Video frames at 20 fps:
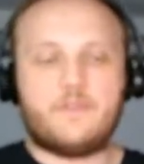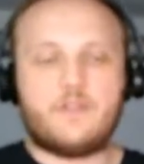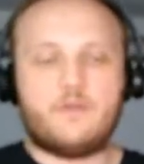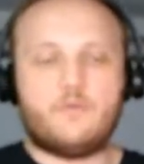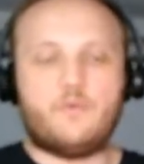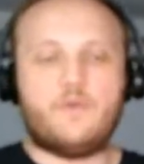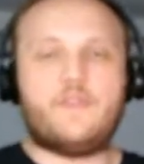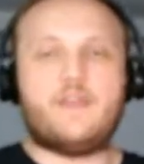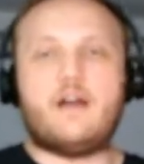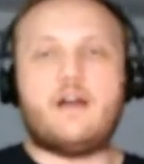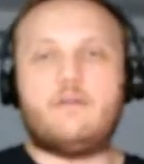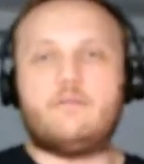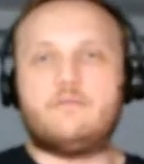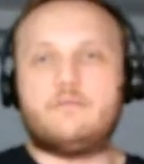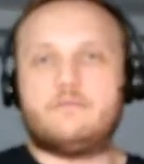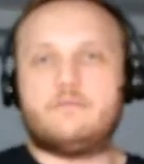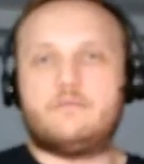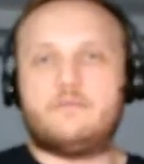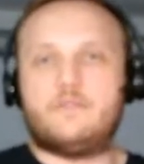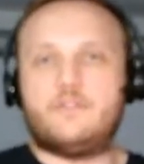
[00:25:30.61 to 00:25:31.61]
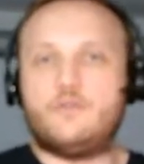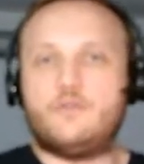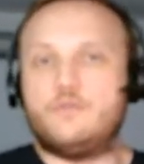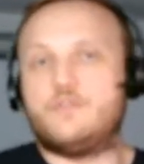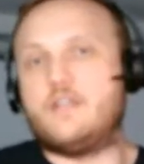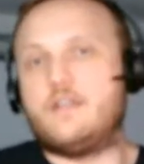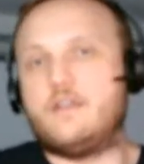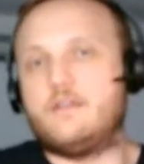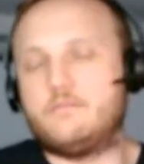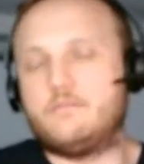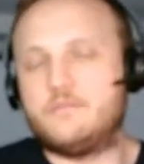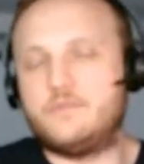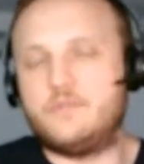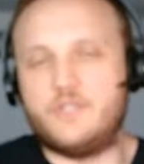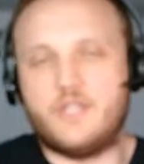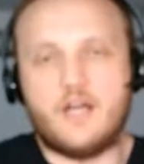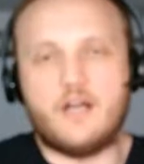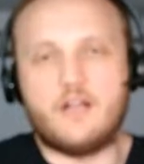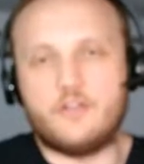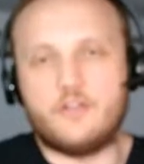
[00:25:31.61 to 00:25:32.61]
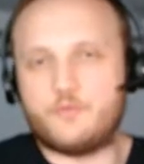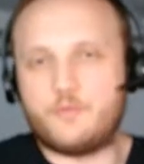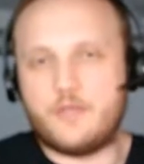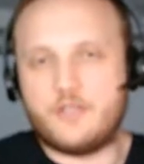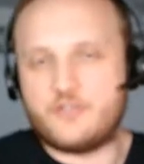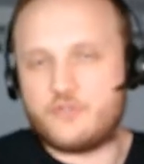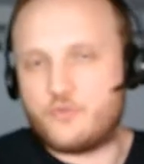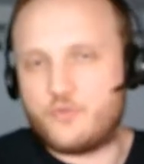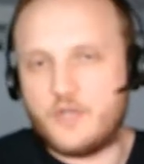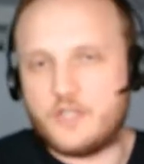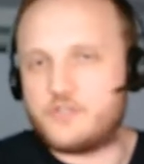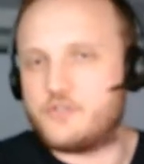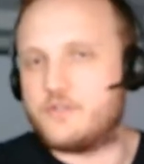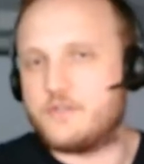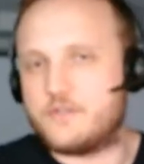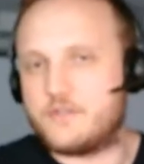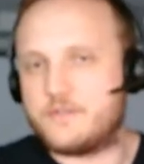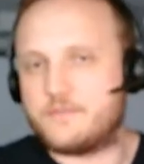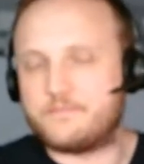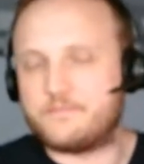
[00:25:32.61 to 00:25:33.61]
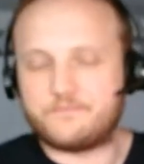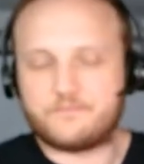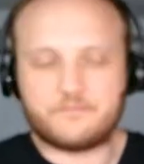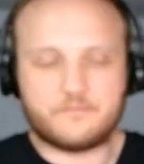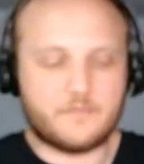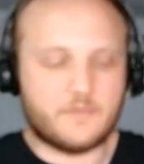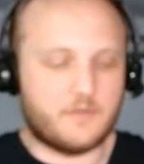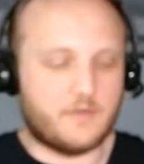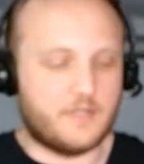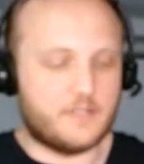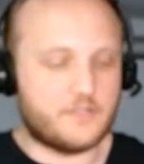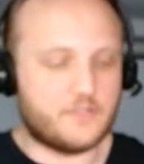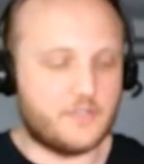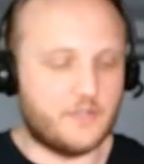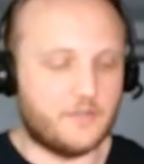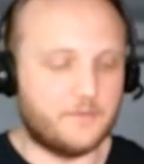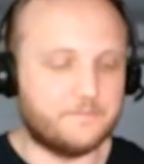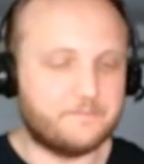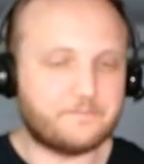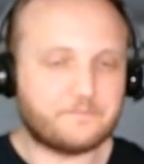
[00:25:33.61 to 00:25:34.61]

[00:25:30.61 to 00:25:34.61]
without using knowledge-based questions. All right, so